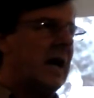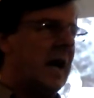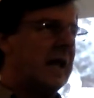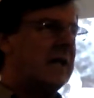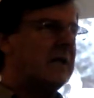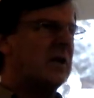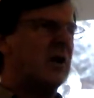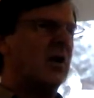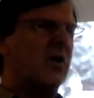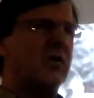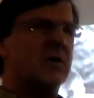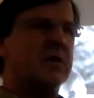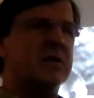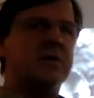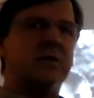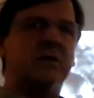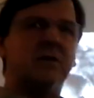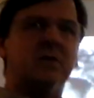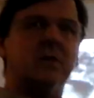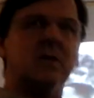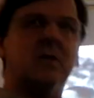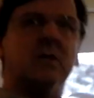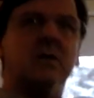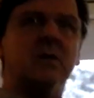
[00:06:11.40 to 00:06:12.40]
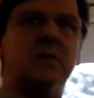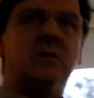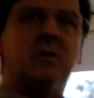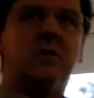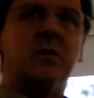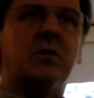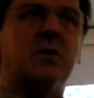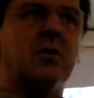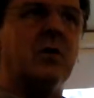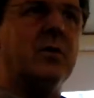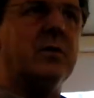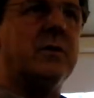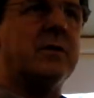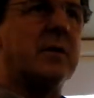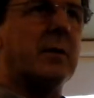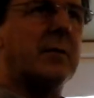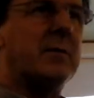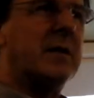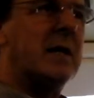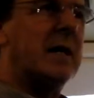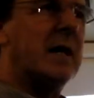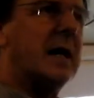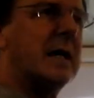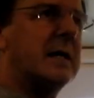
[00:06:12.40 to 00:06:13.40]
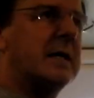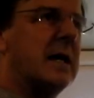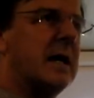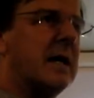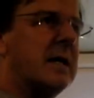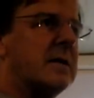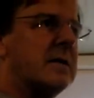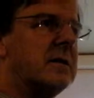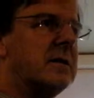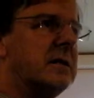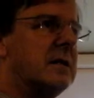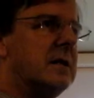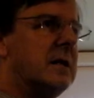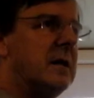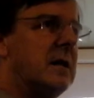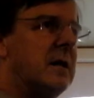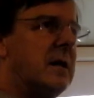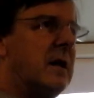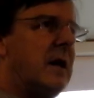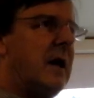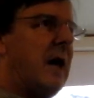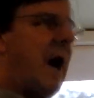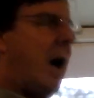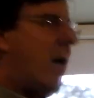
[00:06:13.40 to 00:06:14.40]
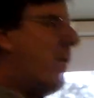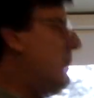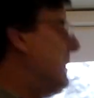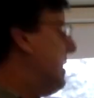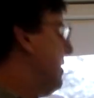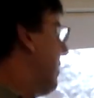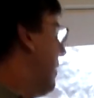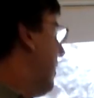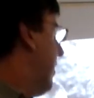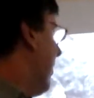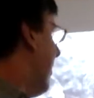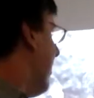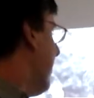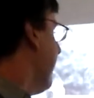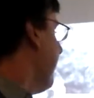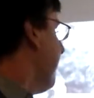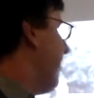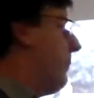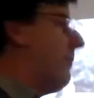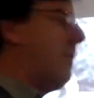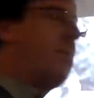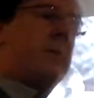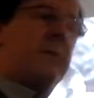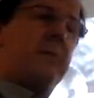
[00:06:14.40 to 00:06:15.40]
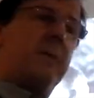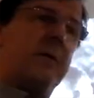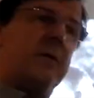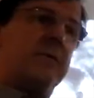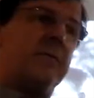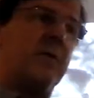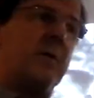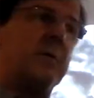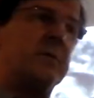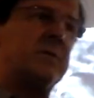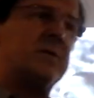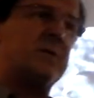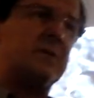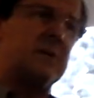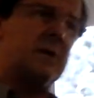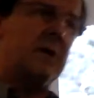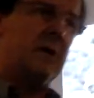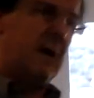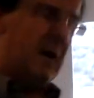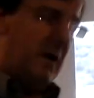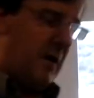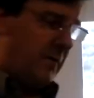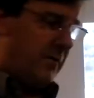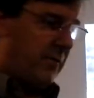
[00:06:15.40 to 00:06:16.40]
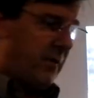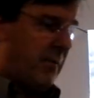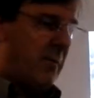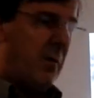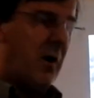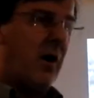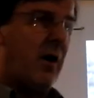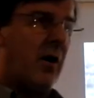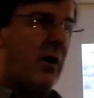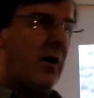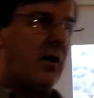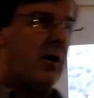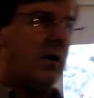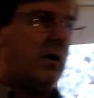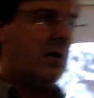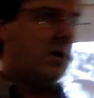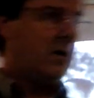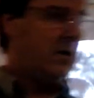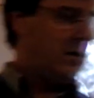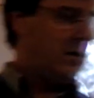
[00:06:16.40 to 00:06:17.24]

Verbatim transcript: and courage to do something like that. And we should learn from, from, from her